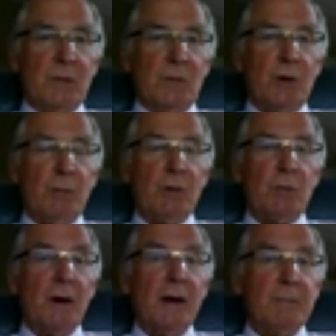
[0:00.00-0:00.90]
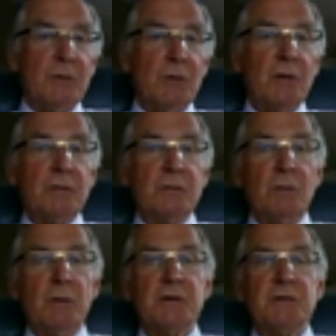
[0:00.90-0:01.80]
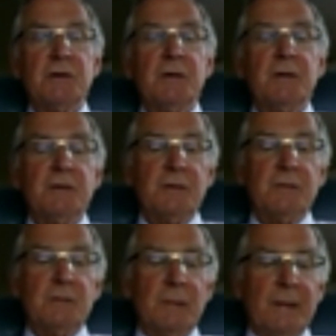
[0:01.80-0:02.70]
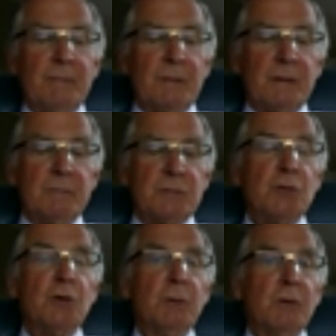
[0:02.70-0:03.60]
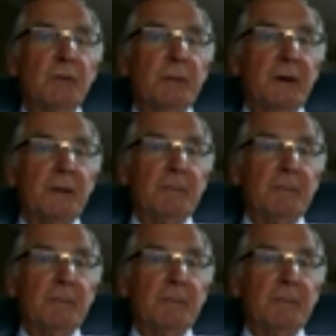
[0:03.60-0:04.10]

What about what I'm doing? To what extent is it suitable for me?